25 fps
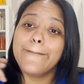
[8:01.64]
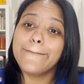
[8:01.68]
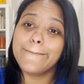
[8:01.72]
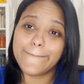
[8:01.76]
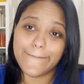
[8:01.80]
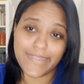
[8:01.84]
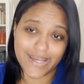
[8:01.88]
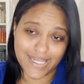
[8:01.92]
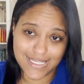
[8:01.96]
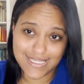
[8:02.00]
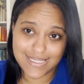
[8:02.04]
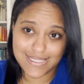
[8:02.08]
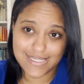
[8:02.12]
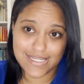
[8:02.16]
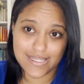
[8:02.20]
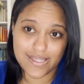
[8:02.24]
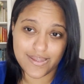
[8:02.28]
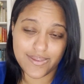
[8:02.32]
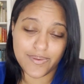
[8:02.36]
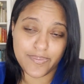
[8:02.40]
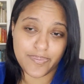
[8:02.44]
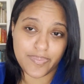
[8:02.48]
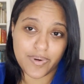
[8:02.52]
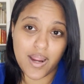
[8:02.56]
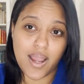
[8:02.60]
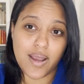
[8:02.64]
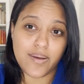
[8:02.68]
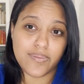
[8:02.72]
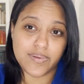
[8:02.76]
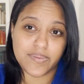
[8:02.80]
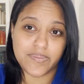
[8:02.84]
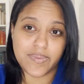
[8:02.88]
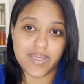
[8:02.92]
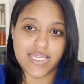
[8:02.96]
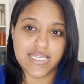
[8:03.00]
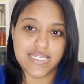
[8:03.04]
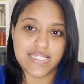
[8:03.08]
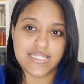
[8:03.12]
But the
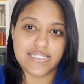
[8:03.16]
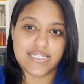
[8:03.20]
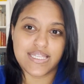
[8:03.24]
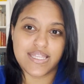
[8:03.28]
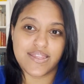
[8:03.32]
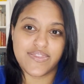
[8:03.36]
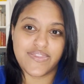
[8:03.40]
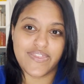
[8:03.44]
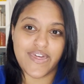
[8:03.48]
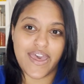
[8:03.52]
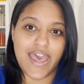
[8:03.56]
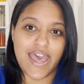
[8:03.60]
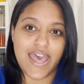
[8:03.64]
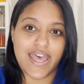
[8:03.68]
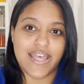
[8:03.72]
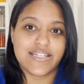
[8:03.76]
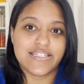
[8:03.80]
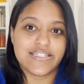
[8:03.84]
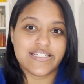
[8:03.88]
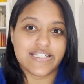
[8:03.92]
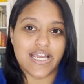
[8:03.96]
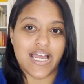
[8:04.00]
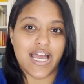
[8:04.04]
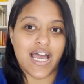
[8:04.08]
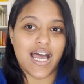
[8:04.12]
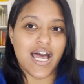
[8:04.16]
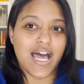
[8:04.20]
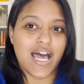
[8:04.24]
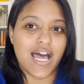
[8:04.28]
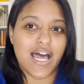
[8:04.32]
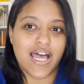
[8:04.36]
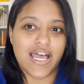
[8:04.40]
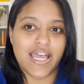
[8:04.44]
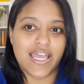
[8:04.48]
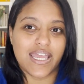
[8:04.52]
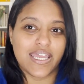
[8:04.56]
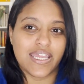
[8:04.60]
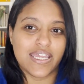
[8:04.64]
problem is that
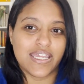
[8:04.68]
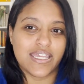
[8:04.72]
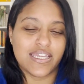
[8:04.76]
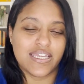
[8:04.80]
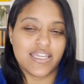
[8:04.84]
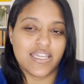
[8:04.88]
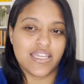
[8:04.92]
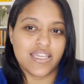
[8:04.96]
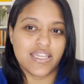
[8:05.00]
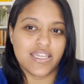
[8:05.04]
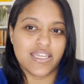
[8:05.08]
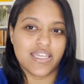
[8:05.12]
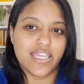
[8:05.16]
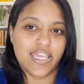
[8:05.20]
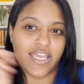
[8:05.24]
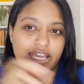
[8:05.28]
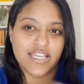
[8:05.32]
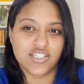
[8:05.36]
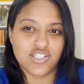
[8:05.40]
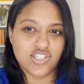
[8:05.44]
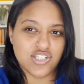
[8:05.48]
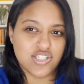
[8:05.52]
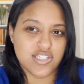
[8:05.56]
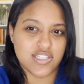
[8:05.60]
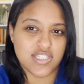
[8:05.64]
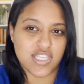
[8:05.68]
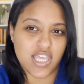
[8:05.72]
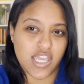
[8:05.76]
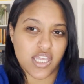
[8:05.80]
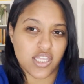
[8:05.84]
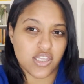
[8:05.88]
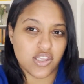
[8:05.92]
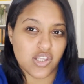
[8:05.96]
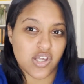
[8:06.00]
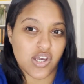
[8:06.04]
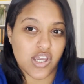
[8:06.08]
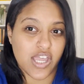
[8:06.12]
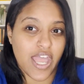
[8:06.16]
I can't just
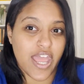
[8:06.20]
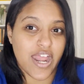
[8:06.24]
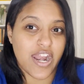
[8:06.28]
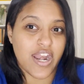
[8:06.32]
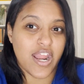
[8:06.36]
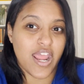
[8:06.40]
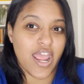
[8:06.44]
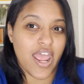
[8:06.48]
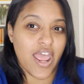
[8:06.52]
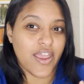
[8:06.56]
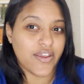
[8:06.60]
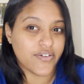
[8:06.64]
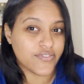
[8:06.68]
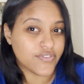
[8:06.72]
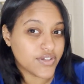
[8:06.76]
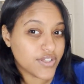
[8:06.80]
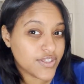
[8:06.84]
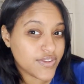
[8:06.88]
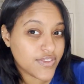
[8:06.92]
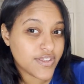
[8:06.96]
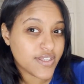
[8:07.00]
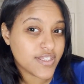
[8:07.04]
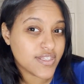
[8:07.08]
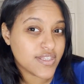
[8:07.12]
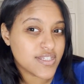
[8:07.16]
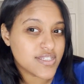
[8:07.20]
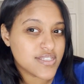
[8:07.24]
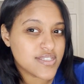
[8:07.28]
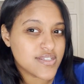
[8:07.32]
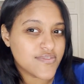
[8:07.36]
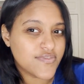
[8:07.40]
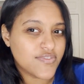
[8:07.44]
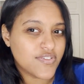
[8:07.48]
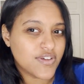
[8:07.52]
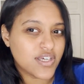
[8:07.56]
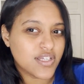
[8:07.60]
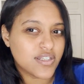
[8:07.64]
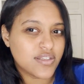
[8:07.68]
like look at everything that's
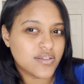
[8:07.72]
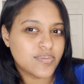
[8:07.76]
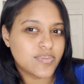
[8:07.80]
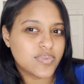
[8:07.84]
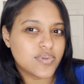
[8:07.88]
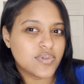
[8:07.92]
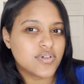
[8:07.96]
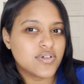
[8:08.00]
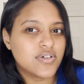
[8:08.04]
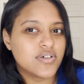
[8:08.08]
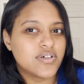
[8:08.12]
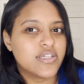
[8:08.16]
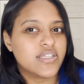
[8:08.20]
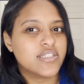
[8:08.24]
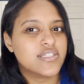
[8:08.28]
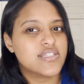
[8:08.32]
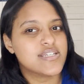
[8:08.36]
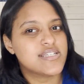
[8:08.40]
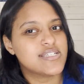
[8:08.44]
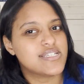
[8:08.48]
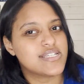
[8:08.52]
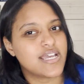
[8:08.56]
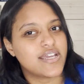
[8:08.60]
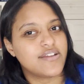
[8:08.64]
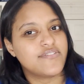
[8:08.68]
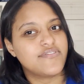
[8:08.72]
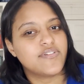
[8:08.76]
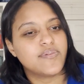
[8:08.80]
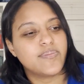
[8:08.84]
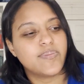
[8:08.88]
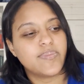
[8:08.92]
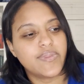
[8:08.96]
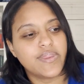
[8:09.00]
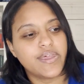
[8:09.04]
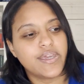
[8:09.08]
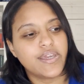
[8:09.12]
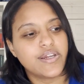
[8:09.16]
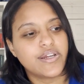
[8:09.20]
available and decide
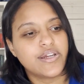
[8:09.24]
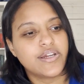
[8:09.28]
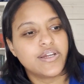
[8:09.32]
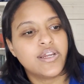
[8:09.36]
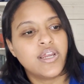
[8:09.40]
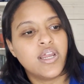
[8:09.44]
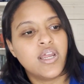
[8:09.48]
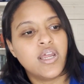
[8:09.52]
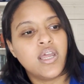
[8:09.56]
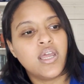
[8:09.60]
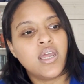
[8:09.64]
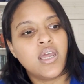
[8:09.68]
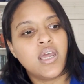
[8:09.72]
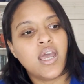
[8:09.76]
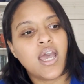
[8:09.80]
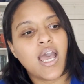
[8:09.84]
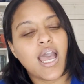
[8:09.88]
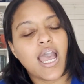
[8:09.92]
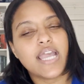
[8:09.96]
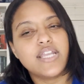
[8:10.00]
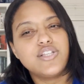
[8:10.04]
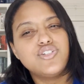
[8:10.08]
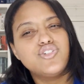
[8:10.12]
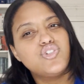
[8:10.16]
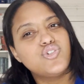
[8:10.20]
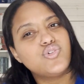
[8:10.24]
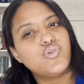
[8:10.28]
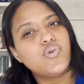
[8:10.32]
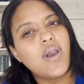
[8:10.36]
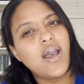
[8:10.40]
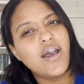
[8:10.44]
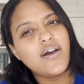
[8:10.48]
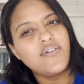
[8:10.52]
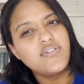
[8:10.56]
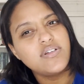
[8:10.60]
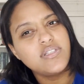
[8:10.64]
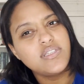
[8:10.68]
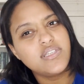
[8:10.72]
from there. I do
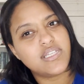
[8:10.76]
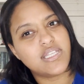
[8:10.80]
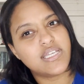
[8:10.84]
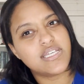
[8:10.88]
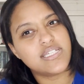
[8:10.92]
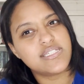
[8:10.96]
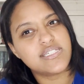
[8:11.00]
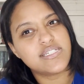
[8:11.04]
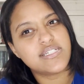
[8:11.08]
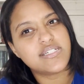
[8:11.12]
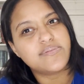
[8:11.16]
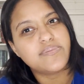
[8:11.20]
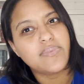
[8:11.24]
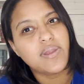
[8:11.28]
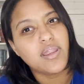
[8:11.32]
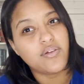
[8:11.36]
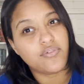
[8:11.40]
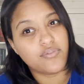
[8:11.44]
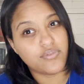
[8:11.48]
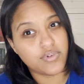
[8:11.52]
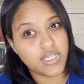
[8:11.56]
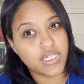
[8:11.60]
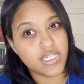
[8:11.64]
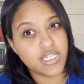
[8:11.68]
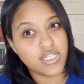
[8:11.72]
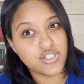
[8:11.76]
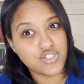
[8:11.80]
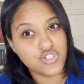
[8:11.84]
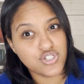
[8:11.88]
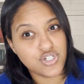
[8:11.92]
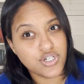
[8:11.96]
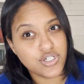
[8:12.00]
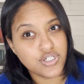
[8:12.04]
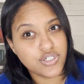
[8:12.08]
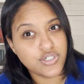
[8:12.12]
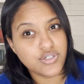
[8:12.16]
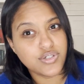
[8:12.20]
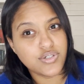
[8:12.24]
have a list in my reading
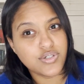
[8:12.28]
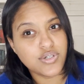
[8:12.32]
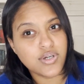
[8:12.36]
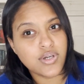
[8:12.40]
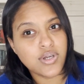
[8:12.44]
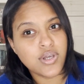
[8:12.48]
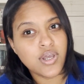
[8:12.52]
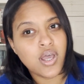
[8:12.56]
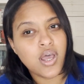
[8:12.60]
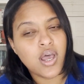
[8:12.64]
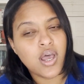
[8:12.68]
journal